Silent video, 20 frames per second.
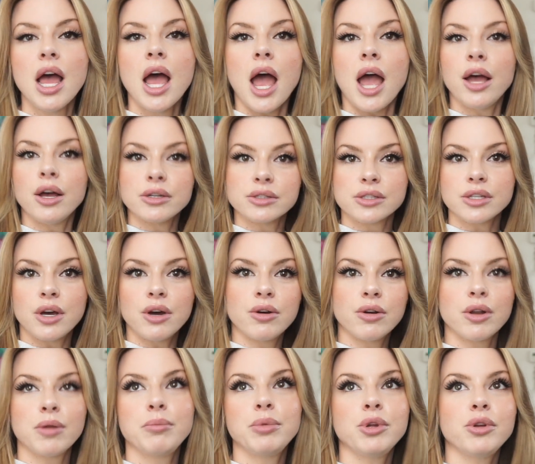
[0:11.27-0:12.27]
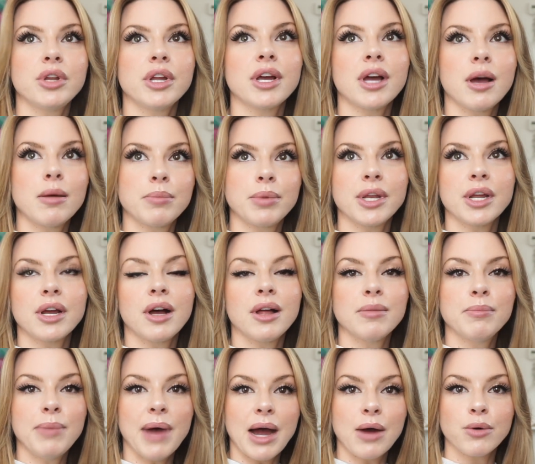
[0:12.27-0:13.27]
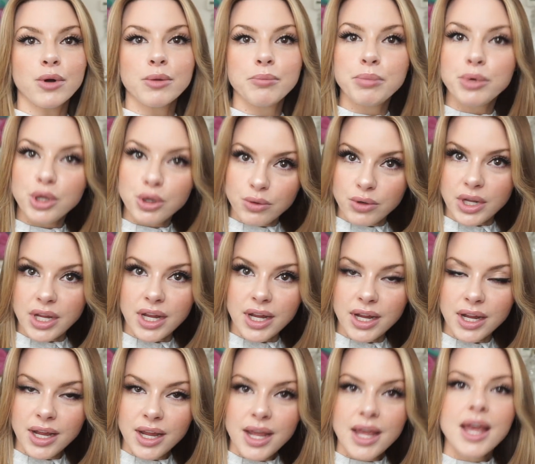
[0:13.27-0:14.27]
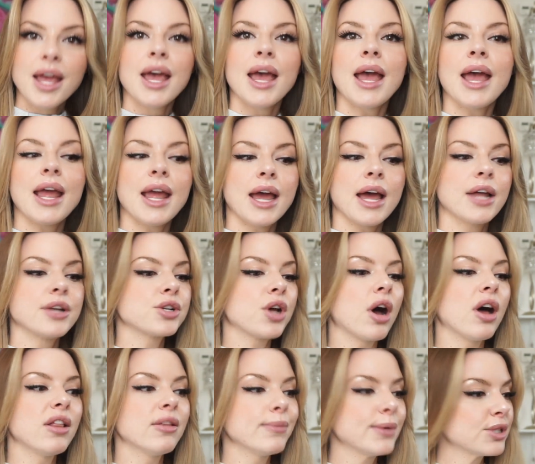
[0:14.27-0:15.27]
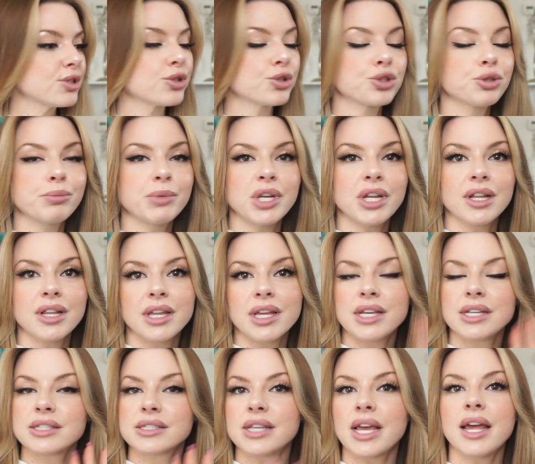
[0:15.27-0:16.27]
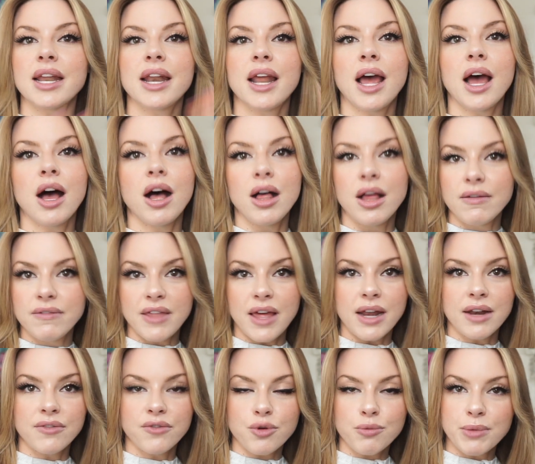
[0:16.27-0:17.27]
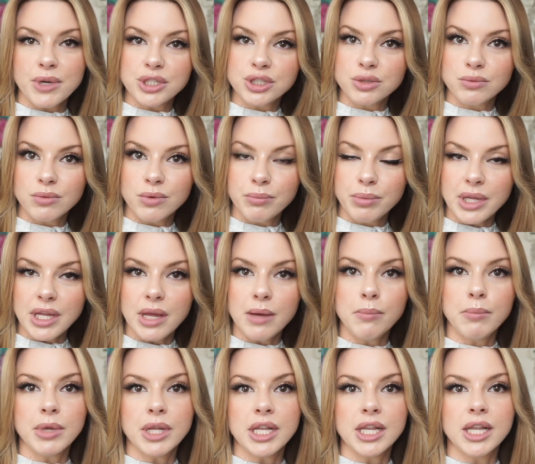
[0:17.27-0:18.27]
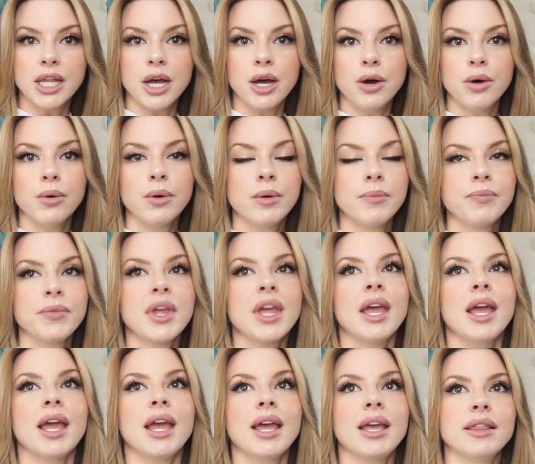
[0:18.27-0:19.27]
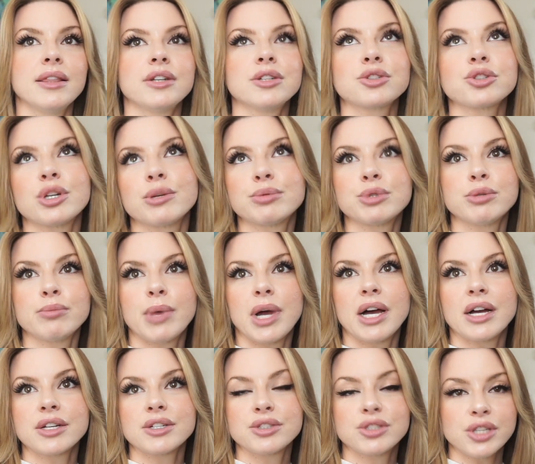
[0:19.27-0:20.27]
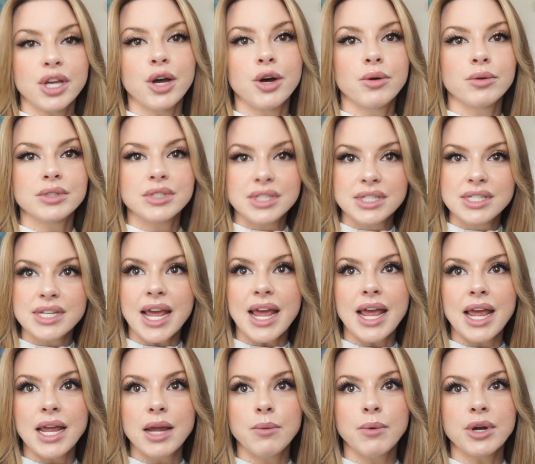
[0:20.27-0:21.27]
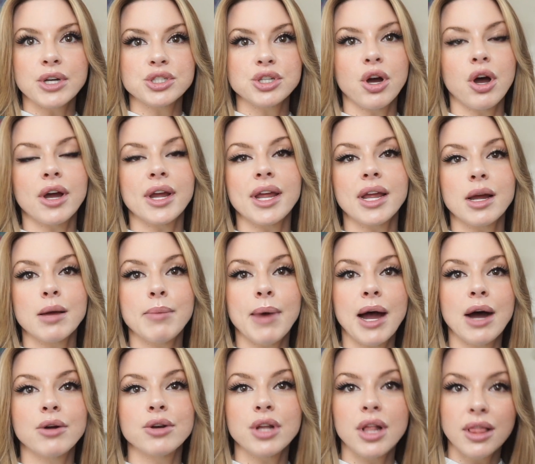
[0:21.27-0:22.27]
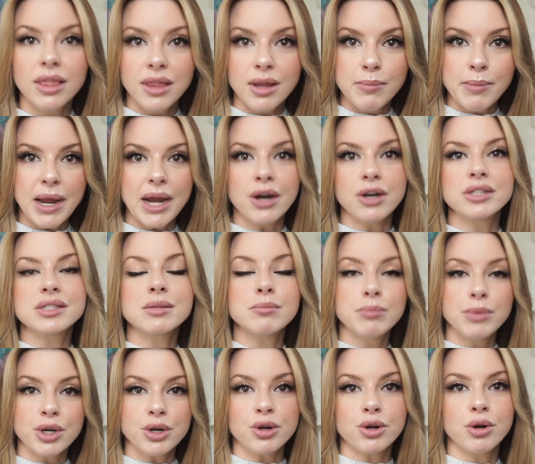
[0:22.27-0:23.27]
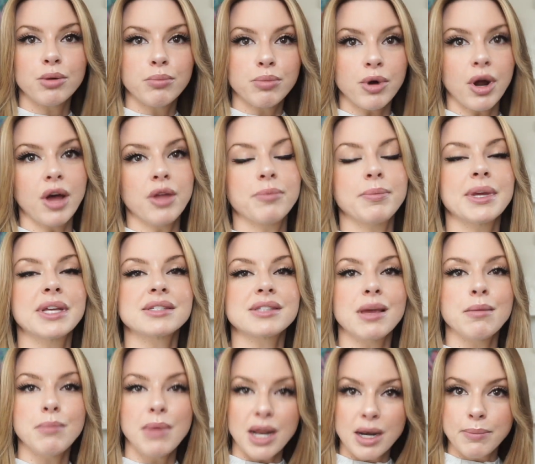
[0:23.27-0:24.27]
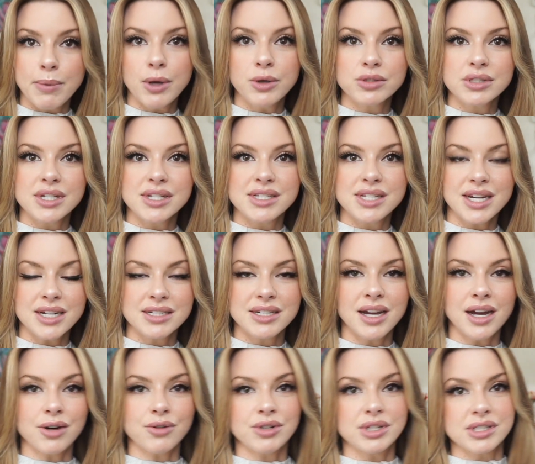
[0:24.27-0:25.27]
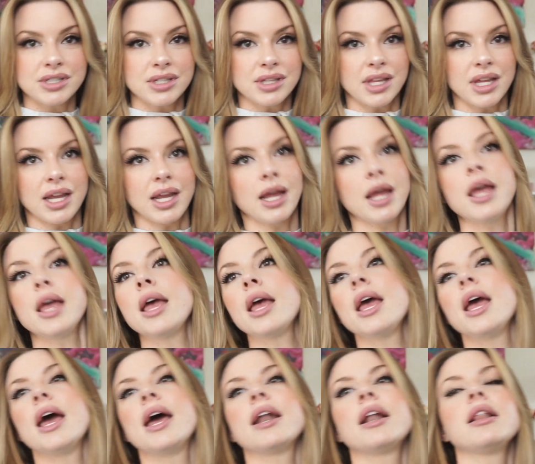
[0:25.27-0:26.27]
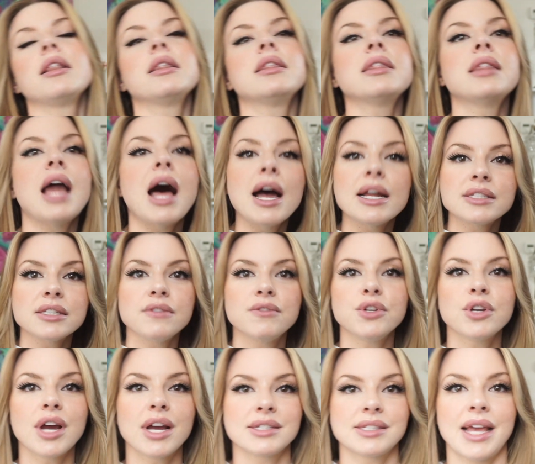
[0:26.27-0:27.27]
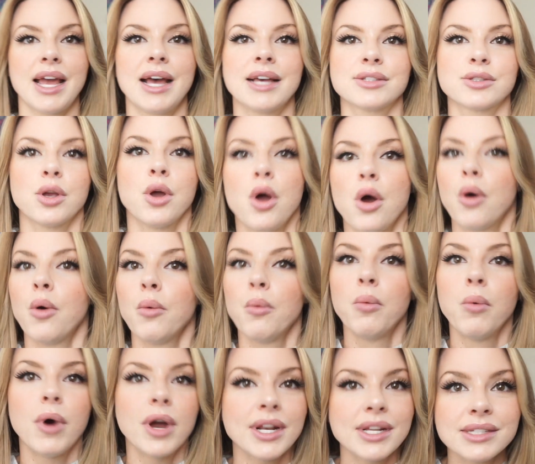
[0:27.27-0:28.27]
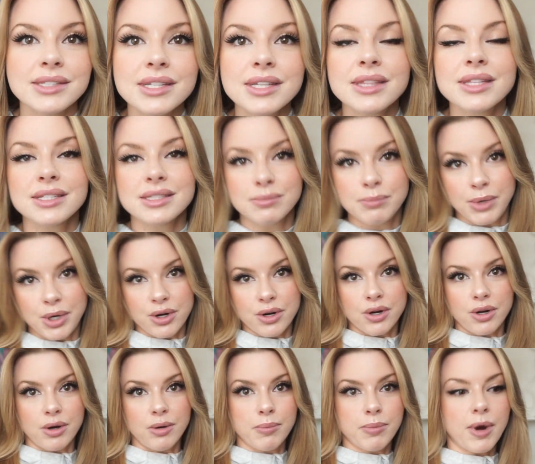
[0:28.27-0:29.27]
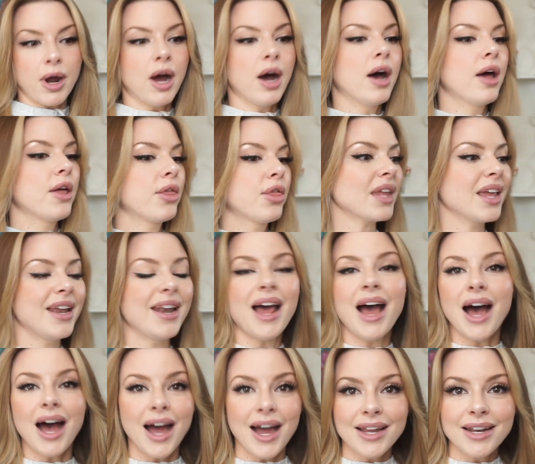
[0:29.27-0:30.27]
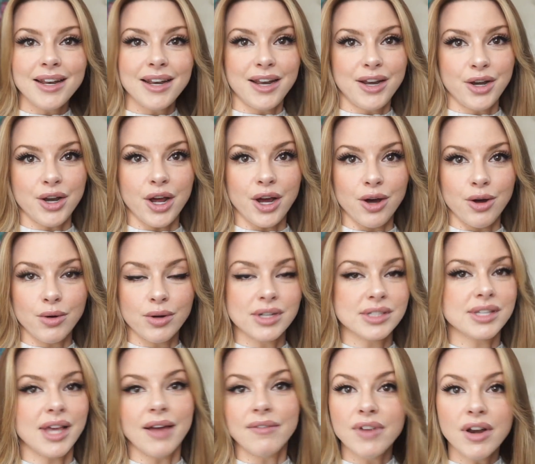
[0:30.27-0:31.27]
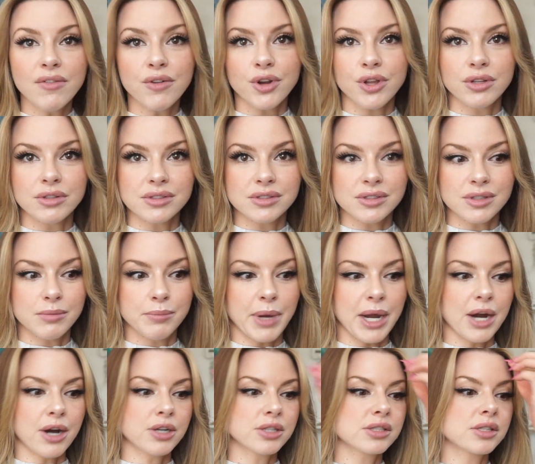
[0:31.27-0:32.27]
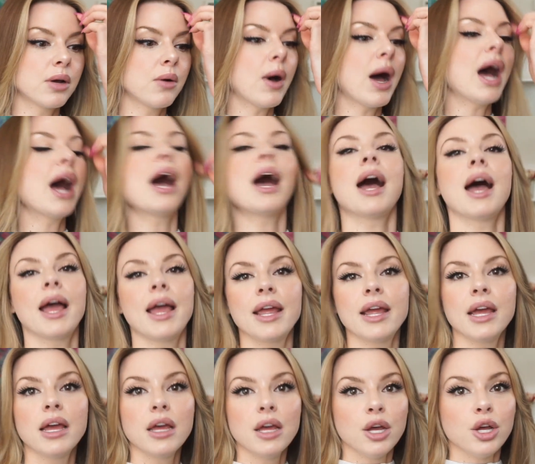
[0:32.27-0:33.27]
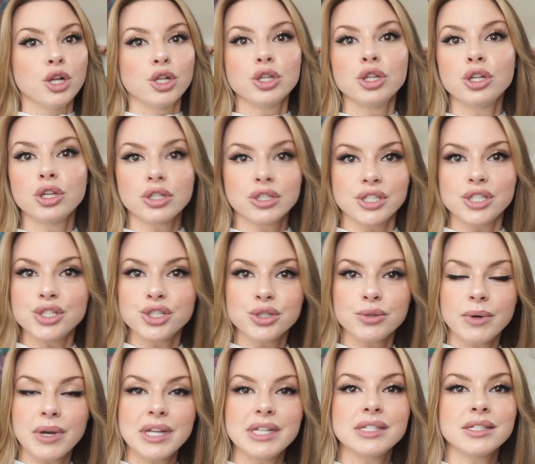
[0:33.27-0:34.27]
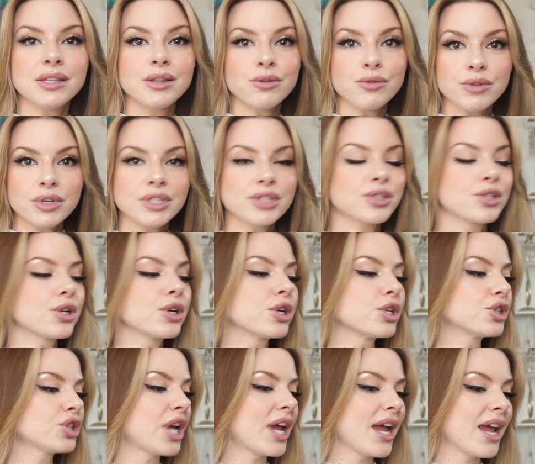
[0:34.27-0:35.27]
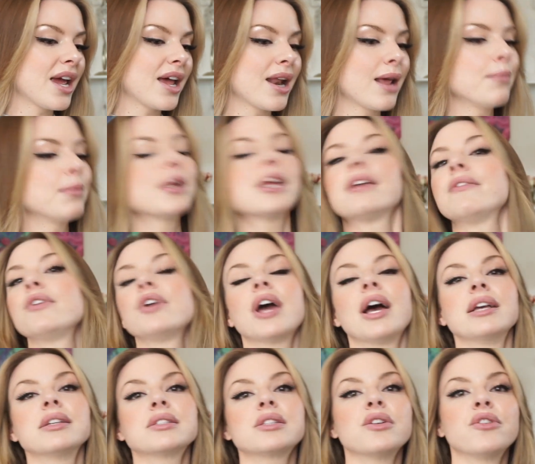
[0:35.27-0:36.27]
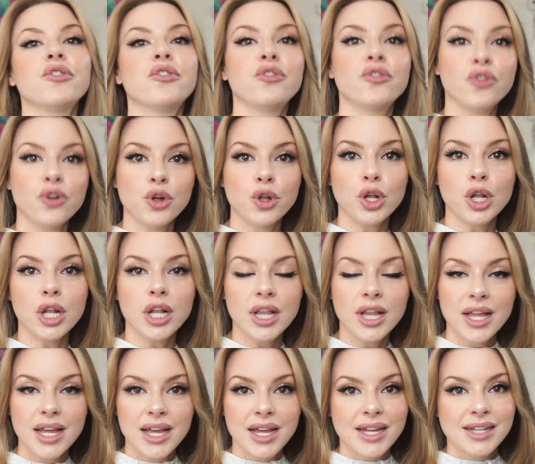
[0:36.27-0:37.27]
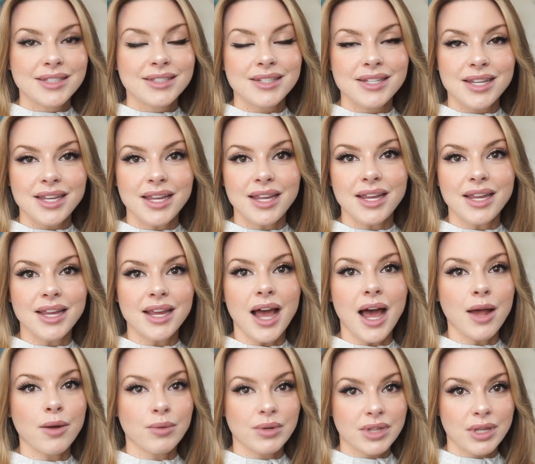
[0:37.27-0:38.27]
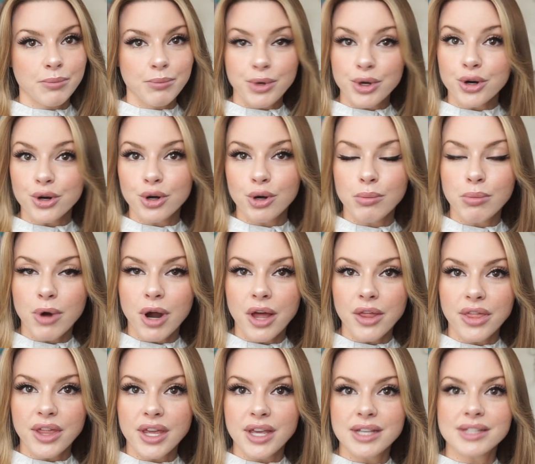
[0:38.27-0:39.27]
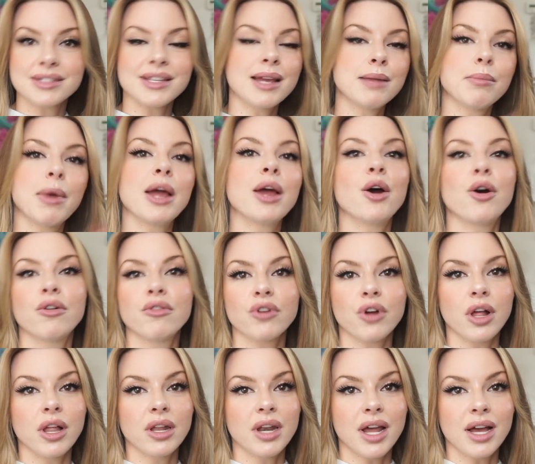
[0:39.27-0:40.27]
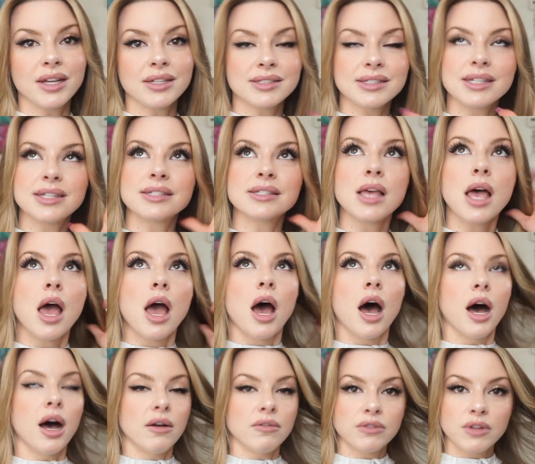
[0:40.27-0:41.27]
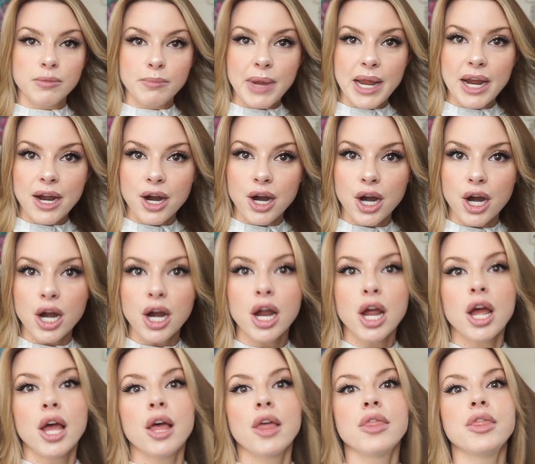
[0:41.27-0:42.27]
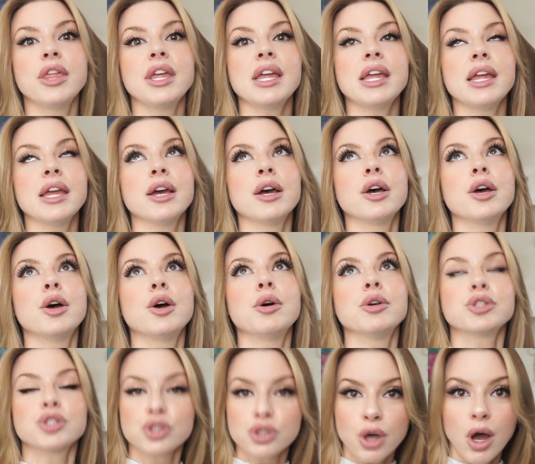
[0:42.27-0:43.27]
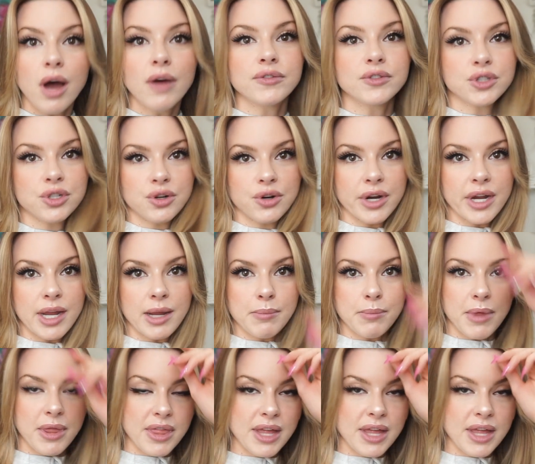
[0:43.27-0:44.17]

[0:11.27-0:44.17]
I also own a beauty company called Bauer Beauty, and all of my social media links and all of that information will be below in the description box. So today we're talking about La Mer's Miracle Broth because I made a post on TikTok recently and a lot of you guys asked, what is in this Miracle Broth? And I didn't know because I've never used La Mer, so I looked into it and did the research, and I'm gonna give you guys the full tea on what the Miracle Broth is and my overall analysis of La Mer, the soft cream.